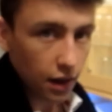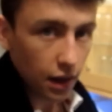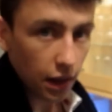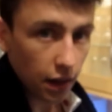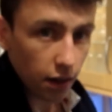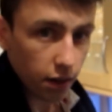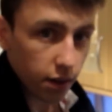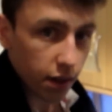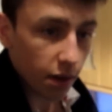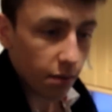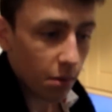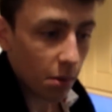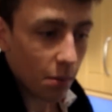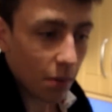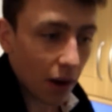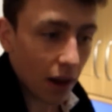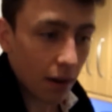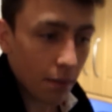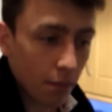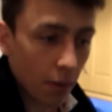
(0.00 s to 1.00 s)
Else, I've been
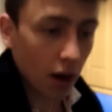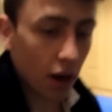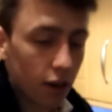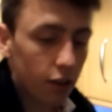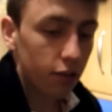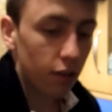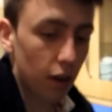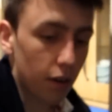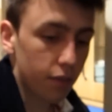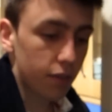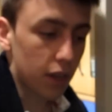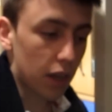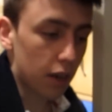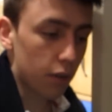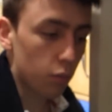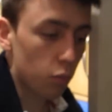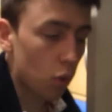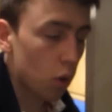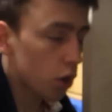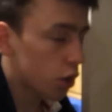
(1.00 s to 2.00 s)
playing Minecraft
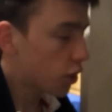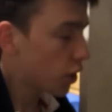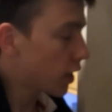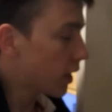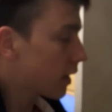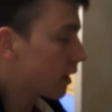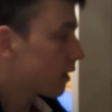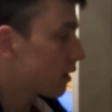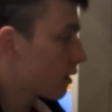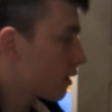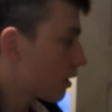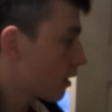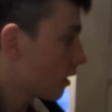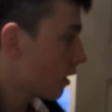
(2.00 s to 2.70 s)
and watching.